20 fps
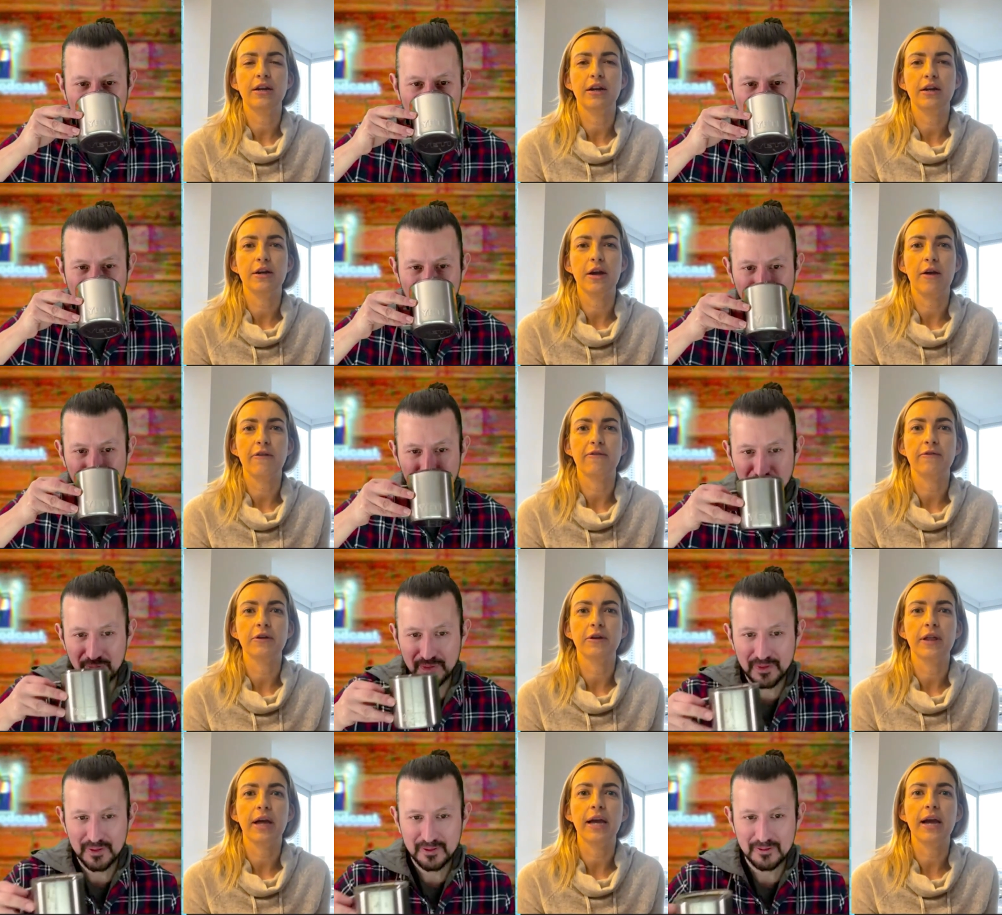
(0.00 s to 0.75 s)
Speaker 1: enough
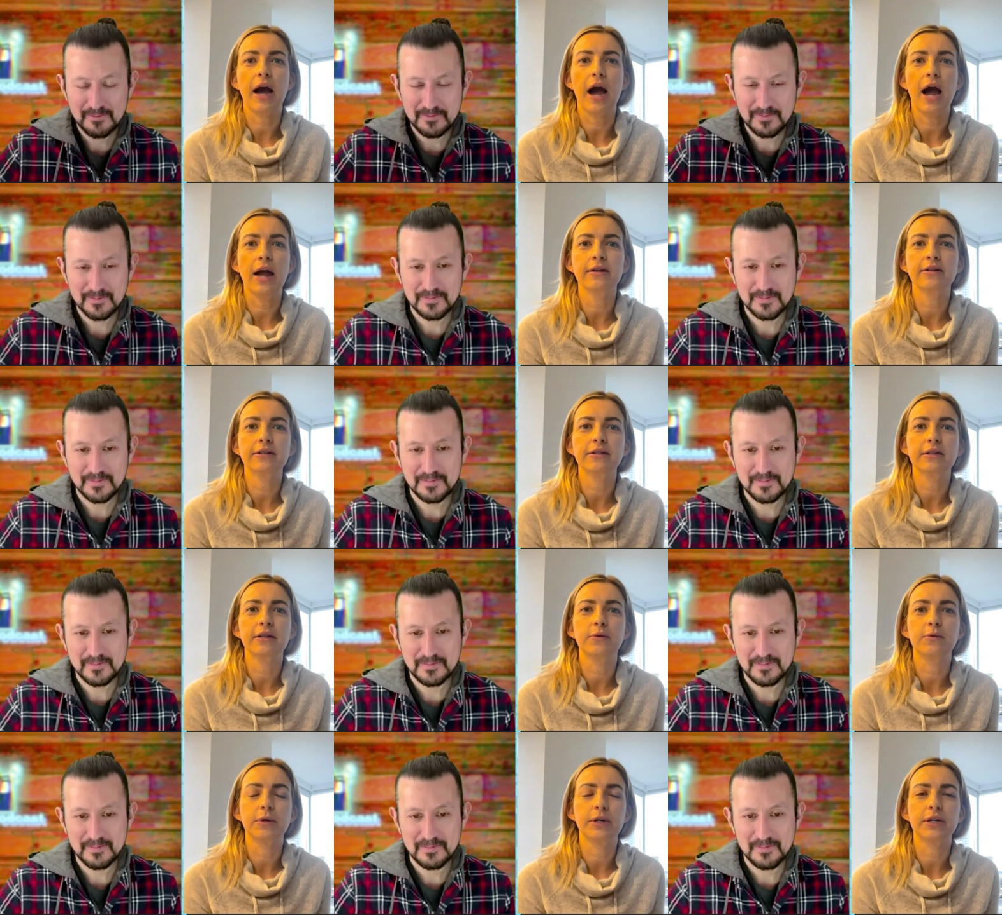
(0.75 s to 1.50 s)
for like
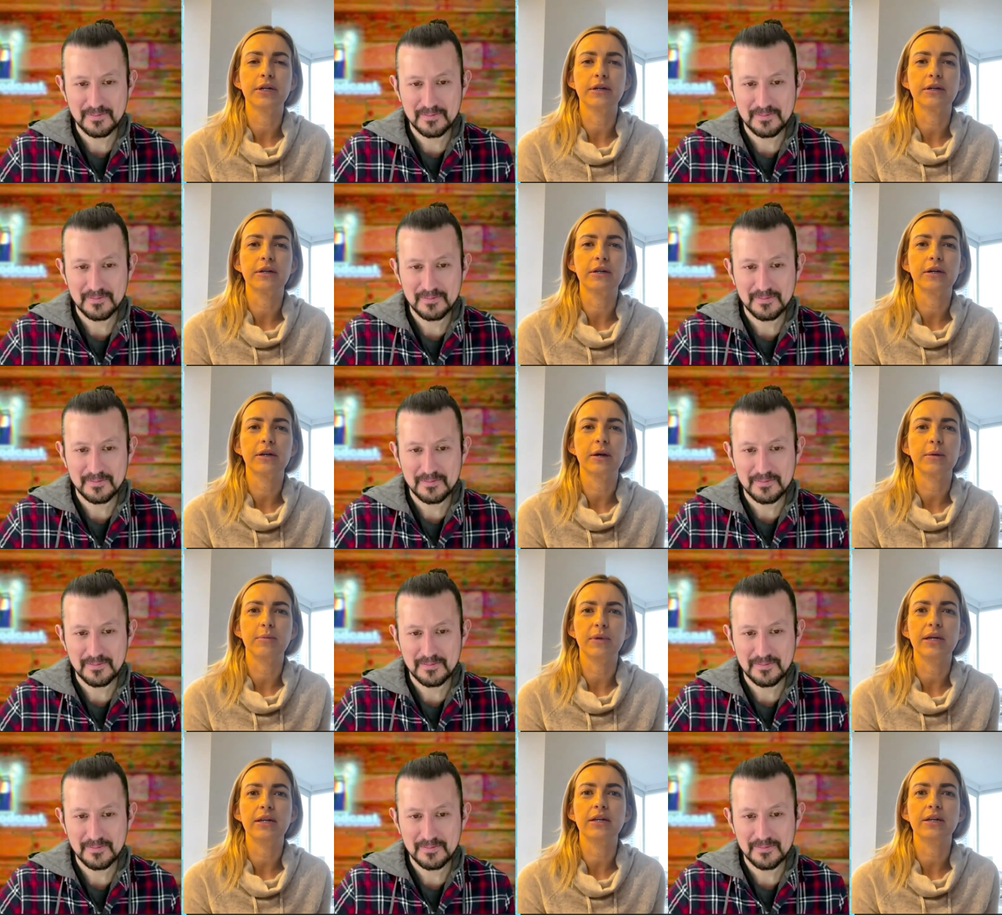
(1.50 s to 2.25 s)
honestly what a
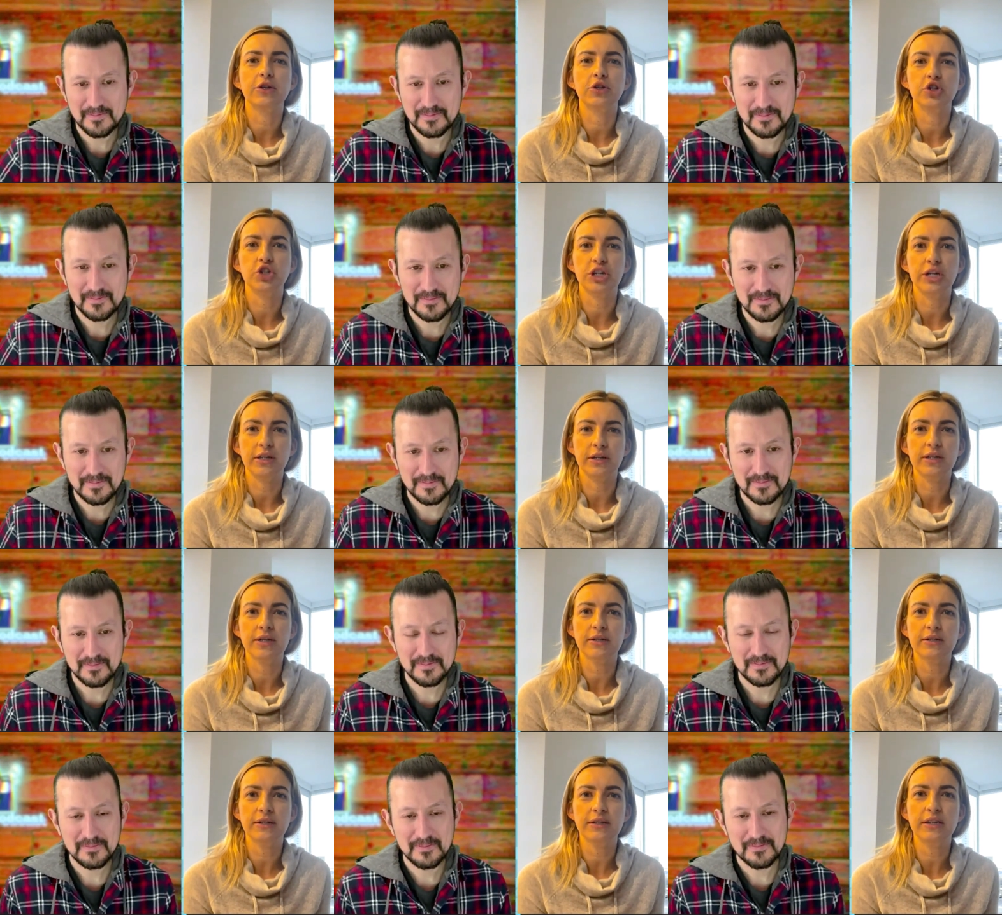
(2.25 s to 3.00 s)
comedic
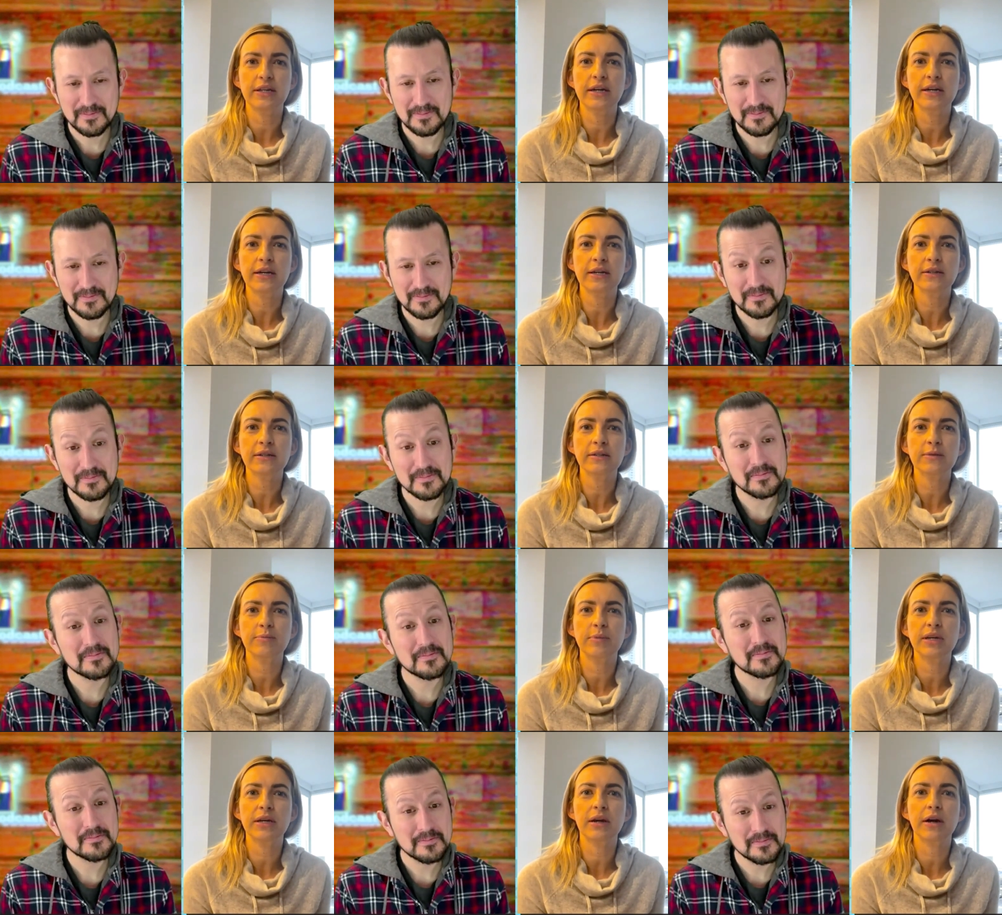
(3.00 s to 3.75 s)
genius he is
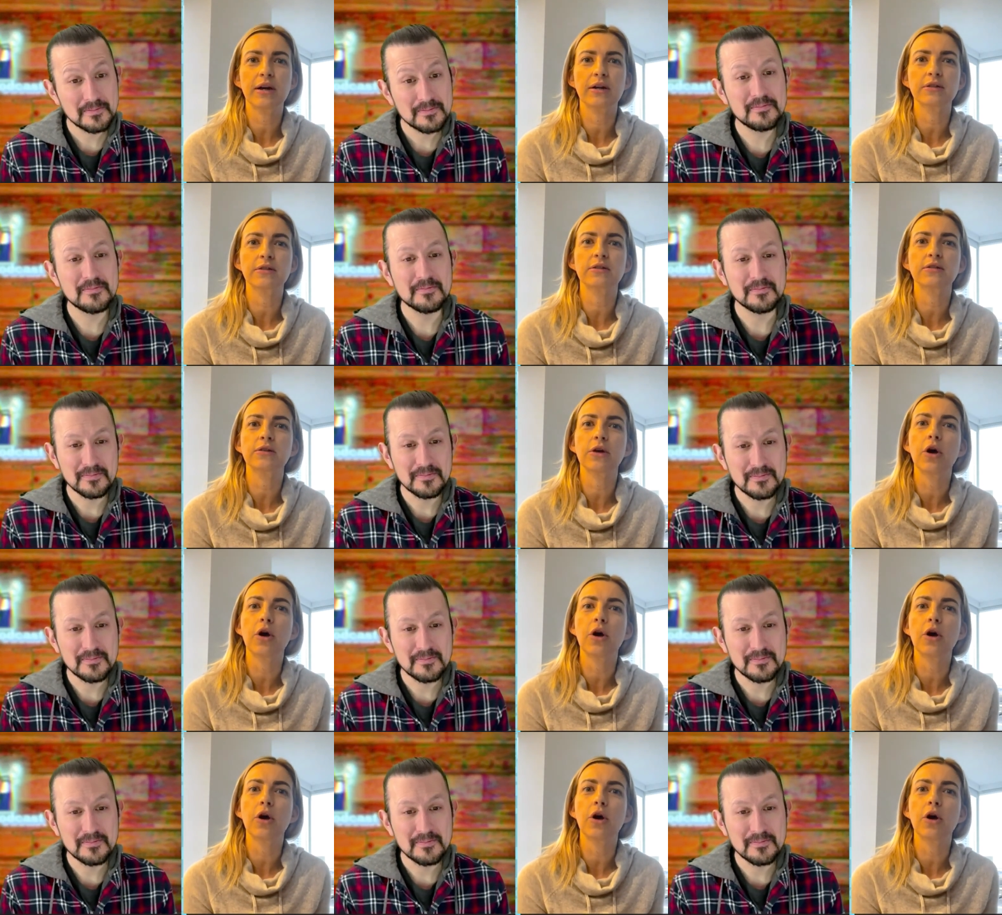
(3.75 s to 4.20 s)
because mm-hmm.